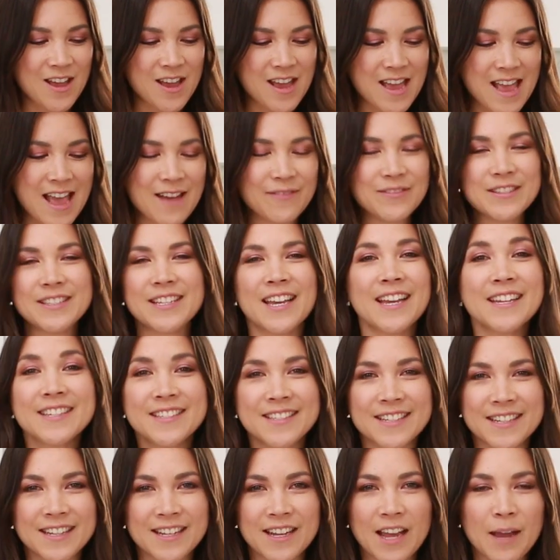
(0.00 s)
I haven't
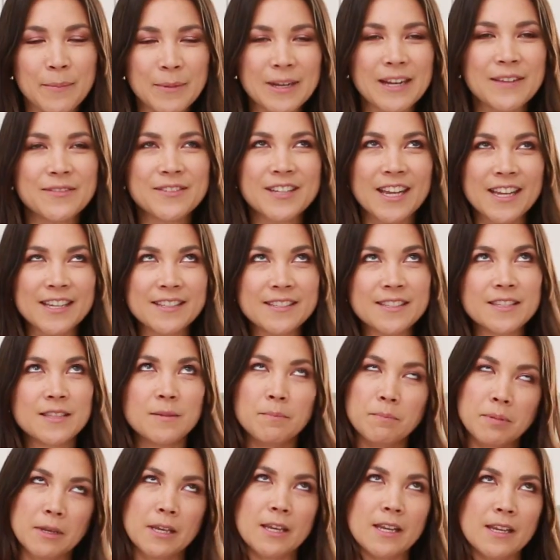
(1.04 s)
tasted it. I mean, I've tasted
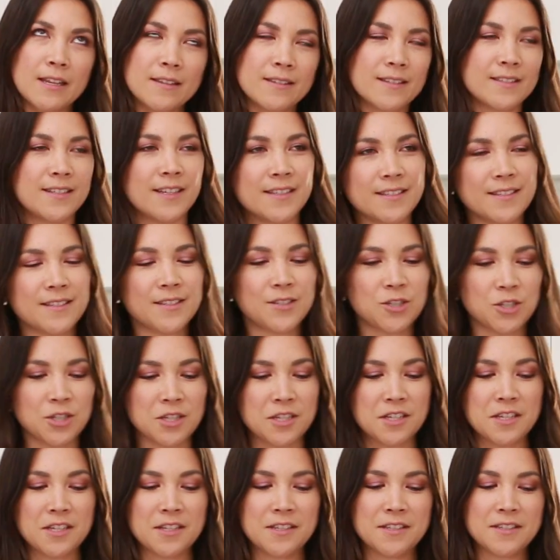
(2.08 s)
the beans, I tasted the
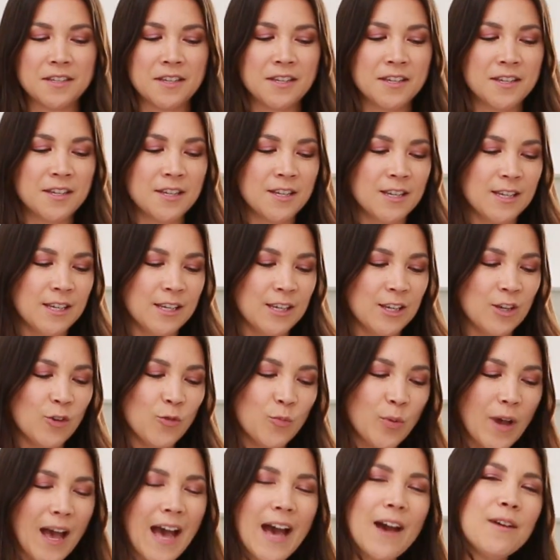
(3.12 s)
cheese,
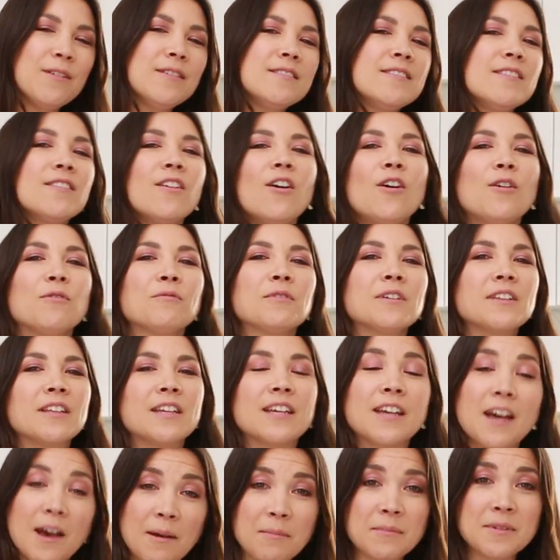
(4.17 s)
but how does it all
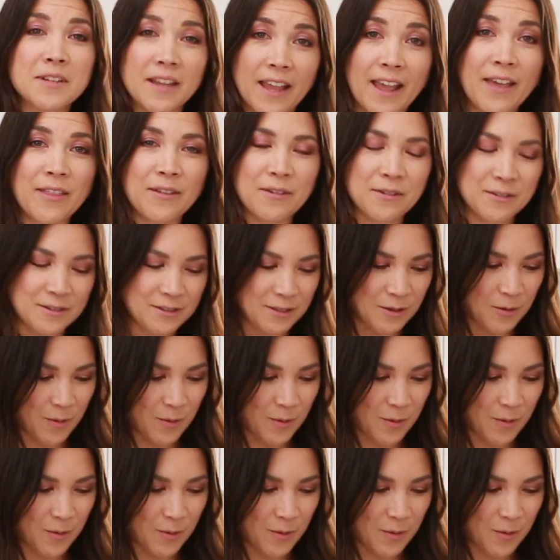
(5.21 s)
really come together is the